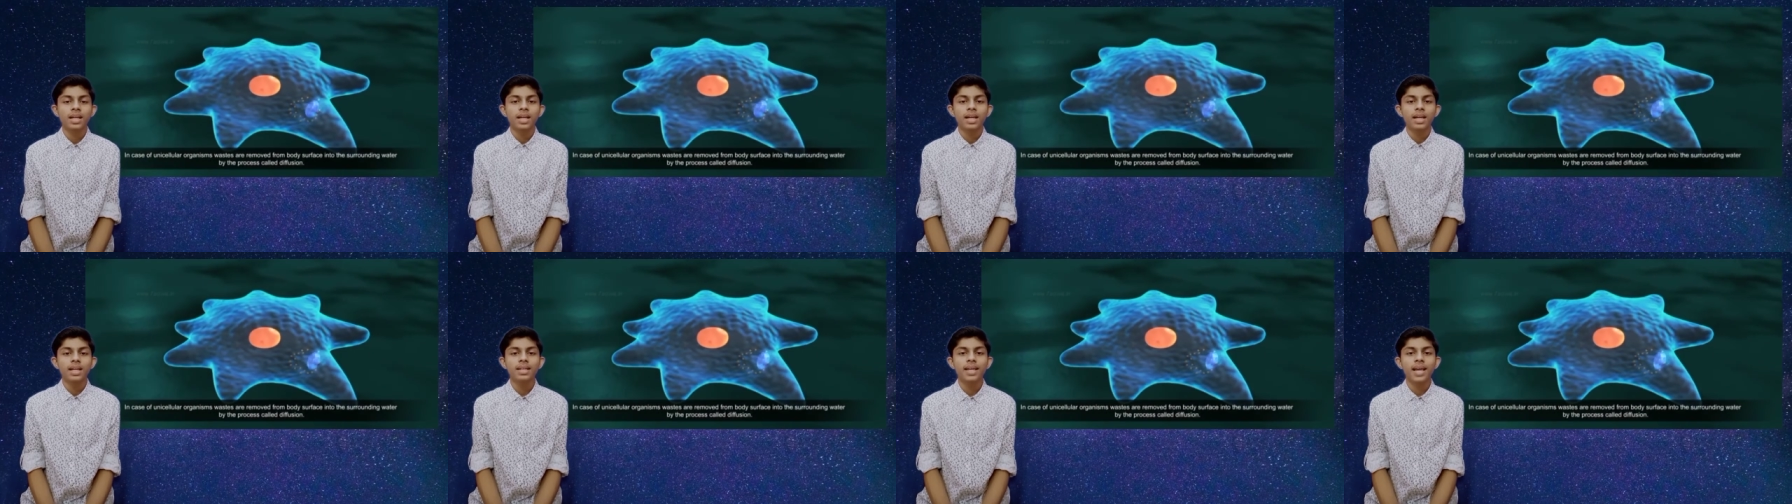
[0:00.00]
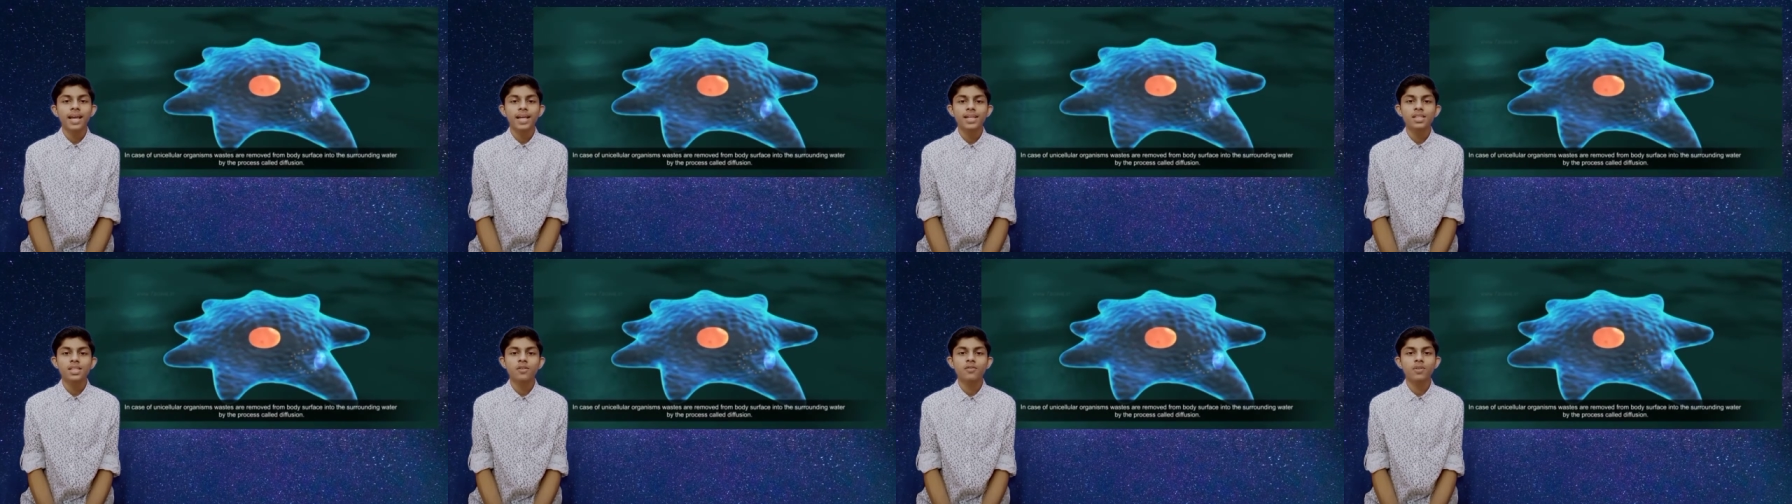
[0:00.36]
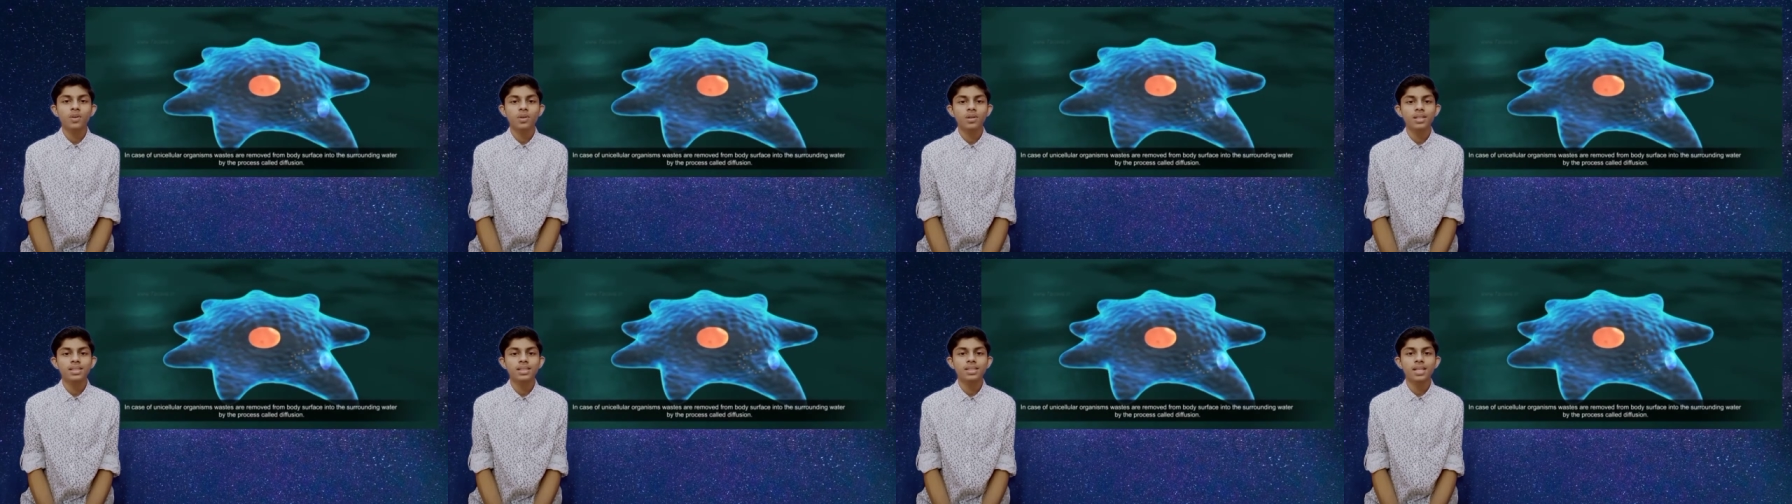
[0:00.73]
In case of
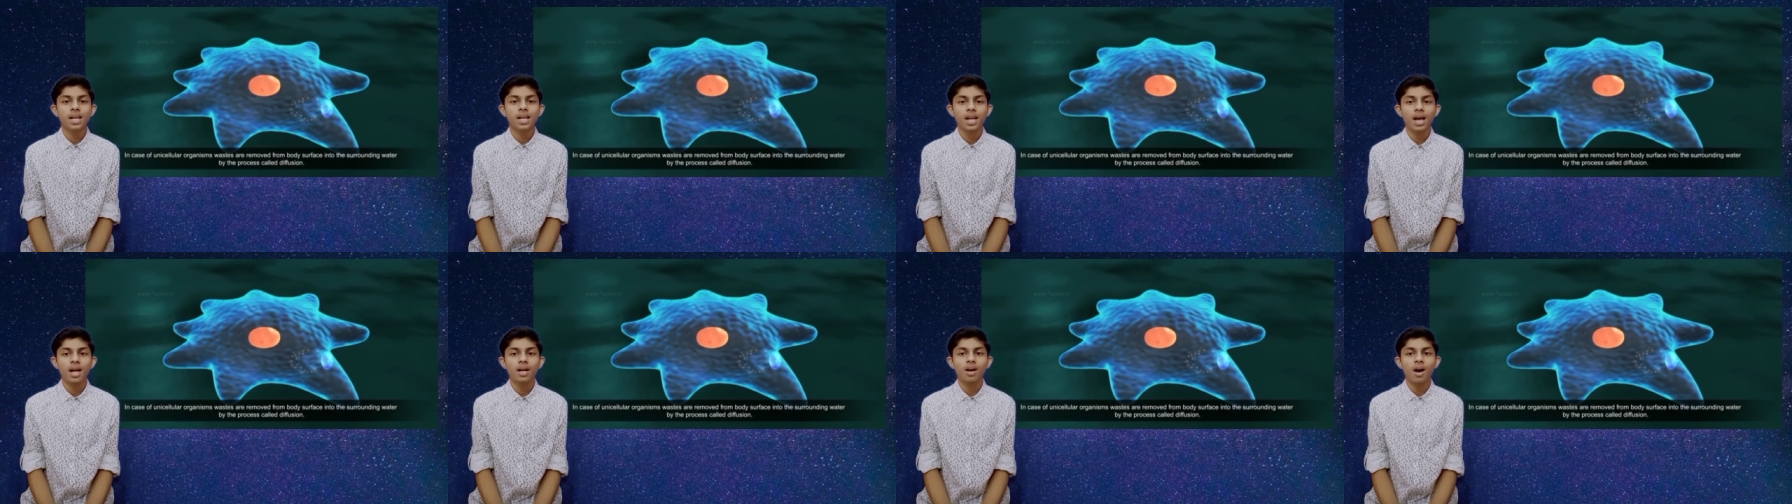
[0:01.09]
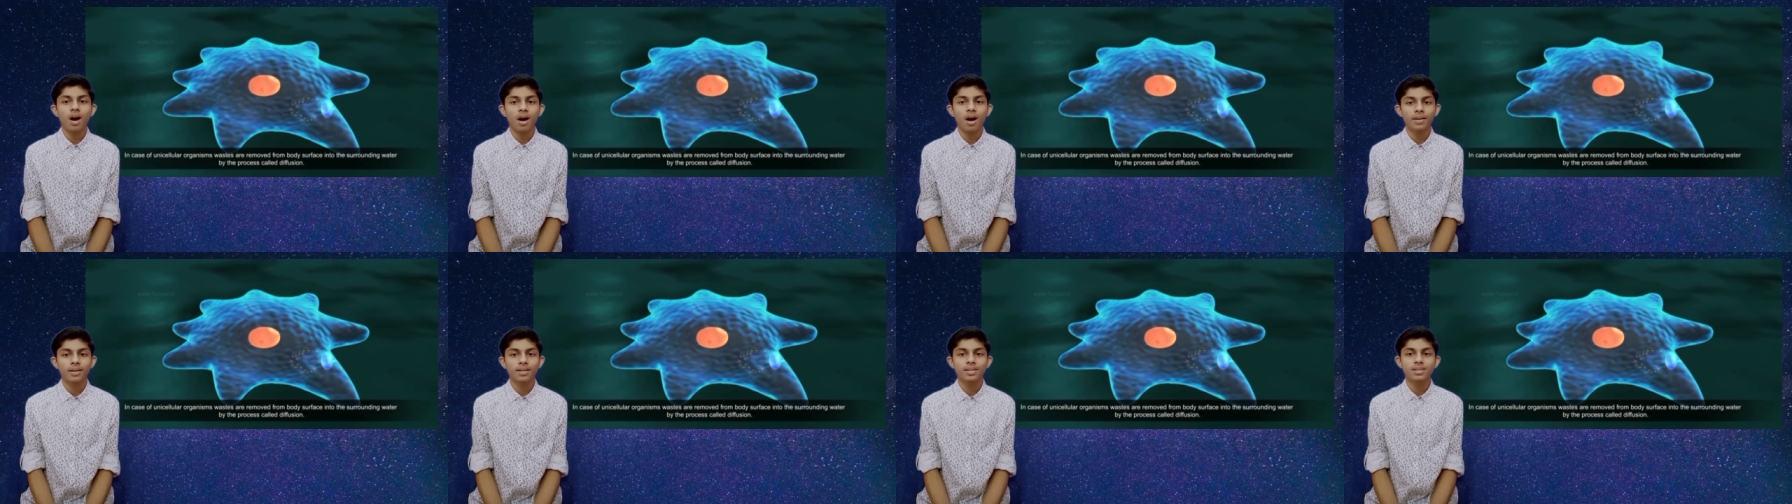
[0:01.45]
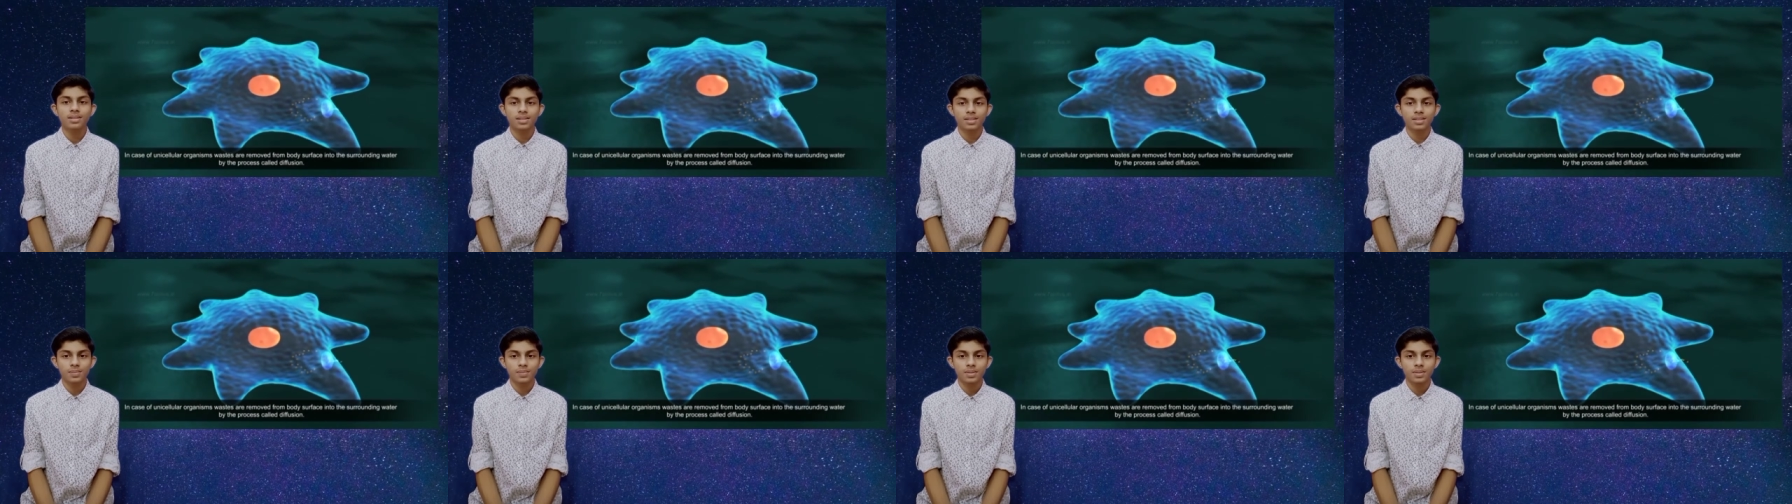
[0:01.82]
unicellular
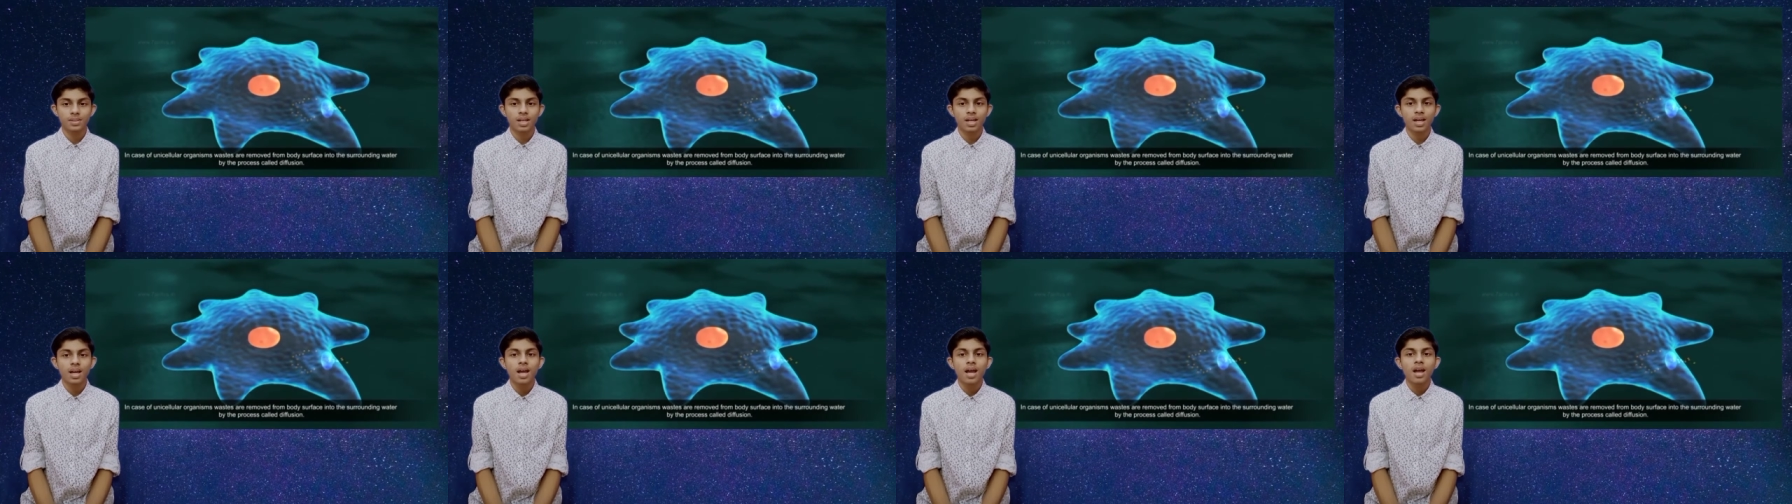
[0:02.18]
organisms,